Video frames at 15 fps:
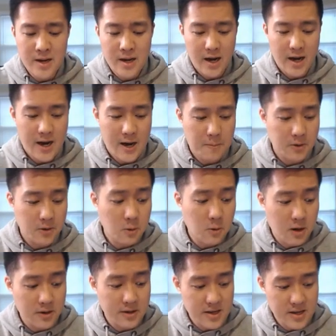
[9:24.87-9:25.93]
Uh, but the
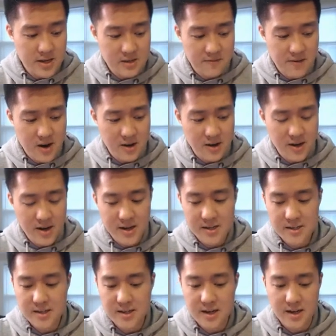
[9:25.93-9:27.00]
quality is very
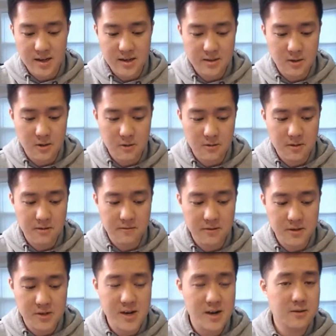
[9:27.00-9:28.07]
nice. Uh, so
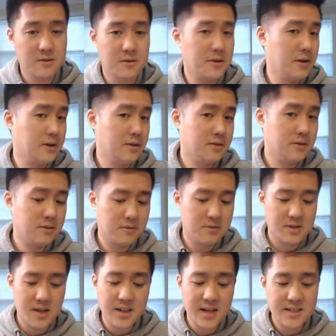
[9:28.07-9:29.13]
definitely shout out to
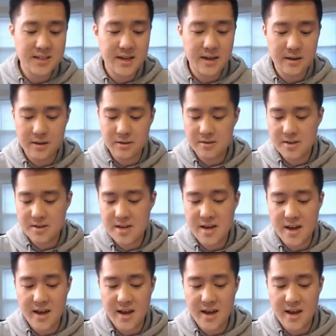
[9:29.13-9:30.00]
Stay Classy LLC.